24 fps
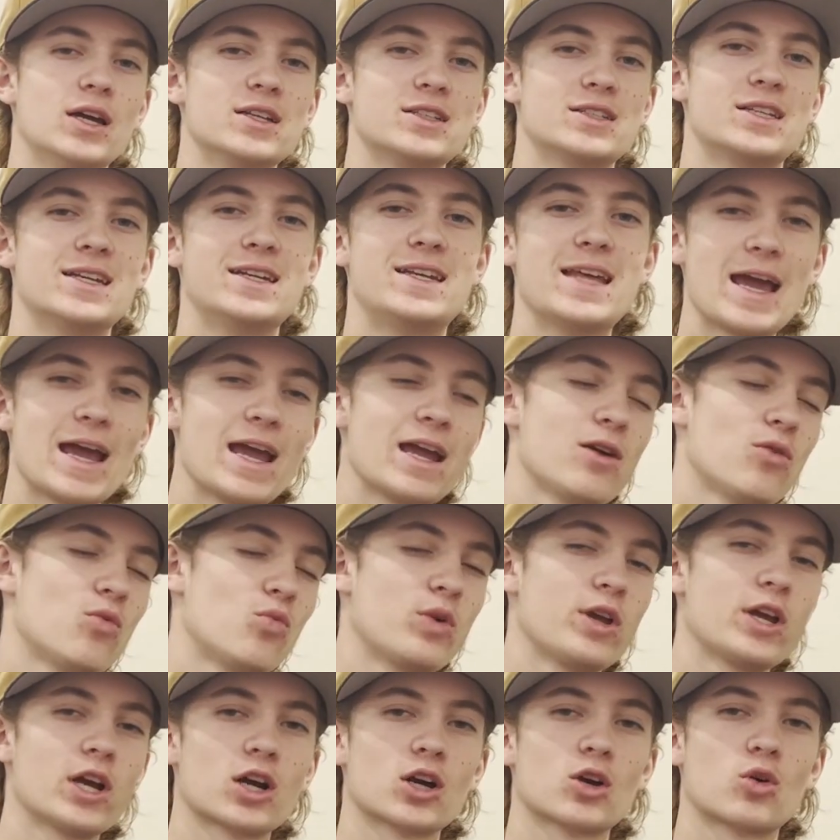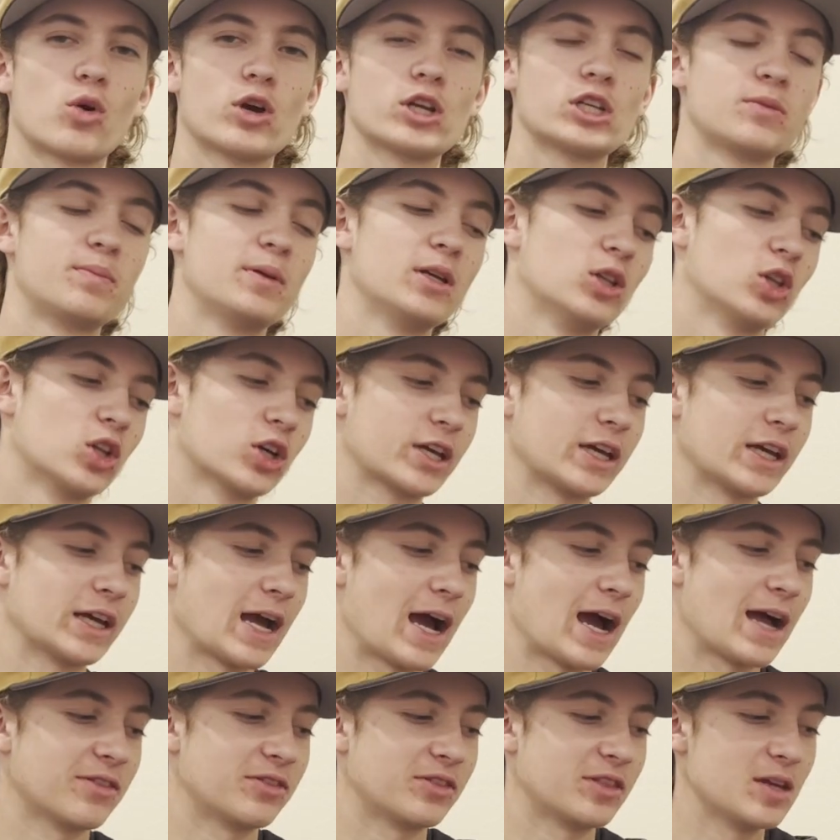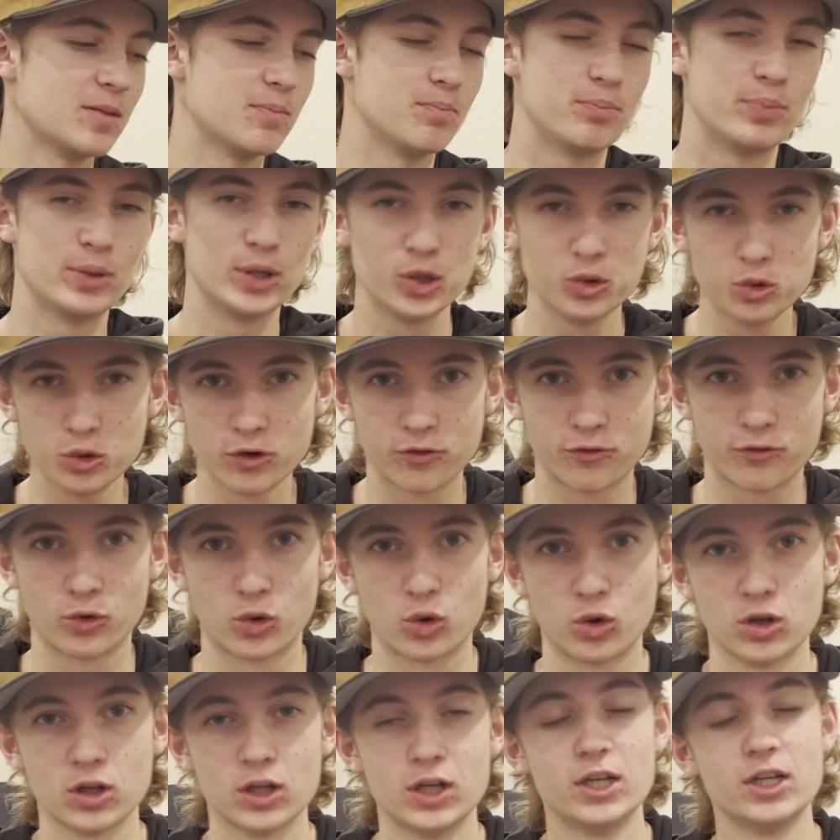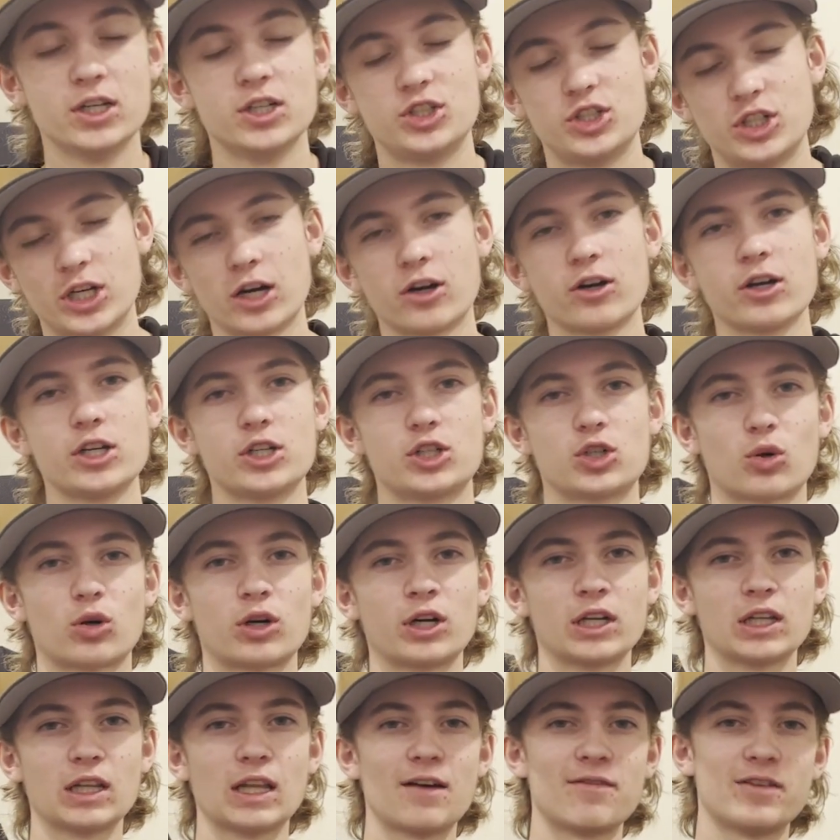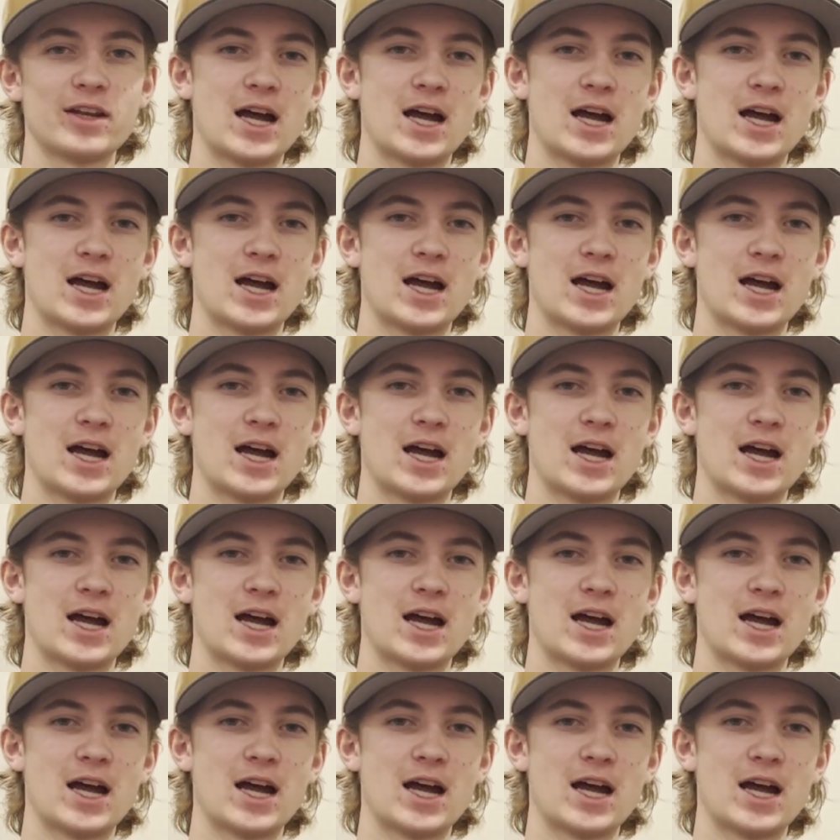Today, we are going to be looking at the beautiful Cherry Jordan 11